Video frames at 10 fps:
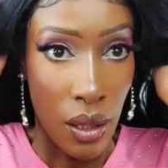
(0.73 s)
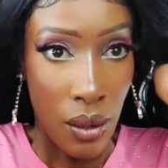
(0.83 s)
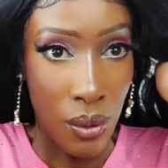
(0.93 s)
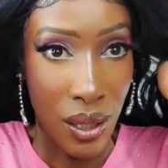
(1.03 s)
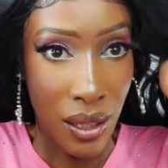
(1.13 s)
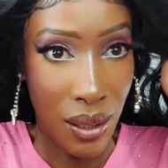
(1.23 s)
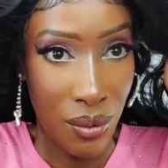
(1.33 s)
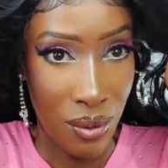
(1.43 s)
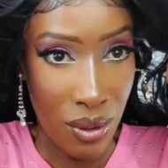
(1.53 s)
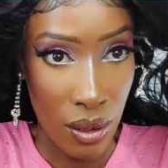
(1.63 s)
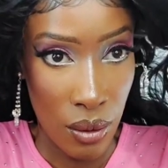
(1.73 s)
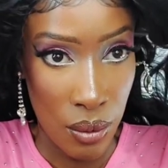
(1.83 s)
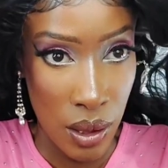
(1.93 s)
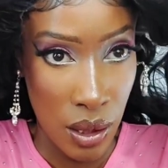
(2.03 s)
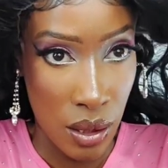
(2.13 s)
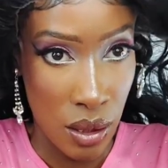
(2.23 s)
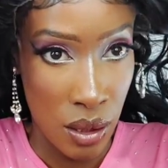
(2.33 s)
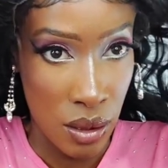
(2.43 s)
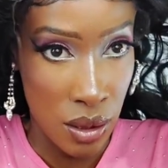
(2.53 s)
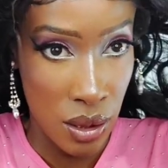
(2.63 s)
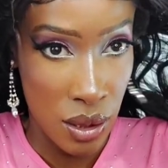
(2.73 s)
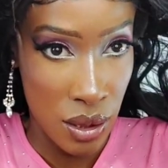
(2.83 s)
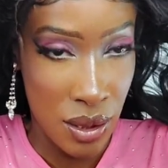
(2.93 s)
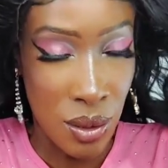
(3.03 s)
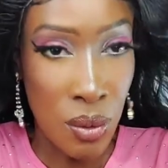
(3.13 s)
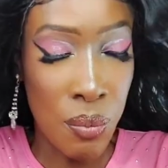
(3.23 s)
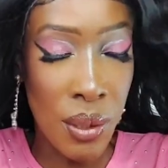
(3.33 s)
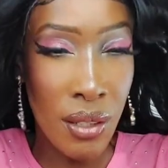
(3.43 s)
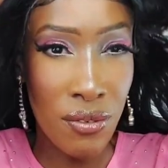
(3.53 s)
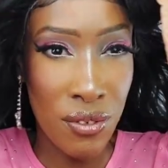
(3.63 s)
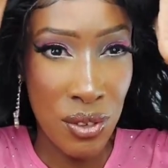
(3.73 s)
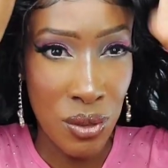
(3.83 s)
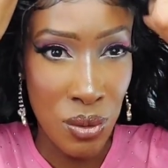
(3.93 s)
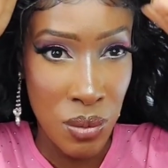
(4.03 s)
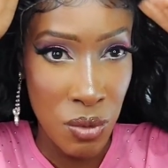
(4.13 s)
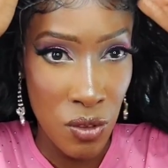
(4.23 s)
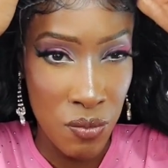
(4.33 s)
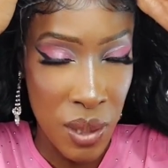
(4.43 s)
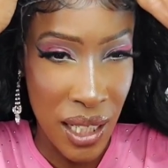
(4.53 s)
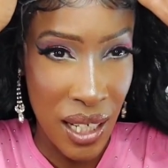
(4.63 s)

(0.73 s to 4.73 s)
Okay. Oh, this is so painful to remove, but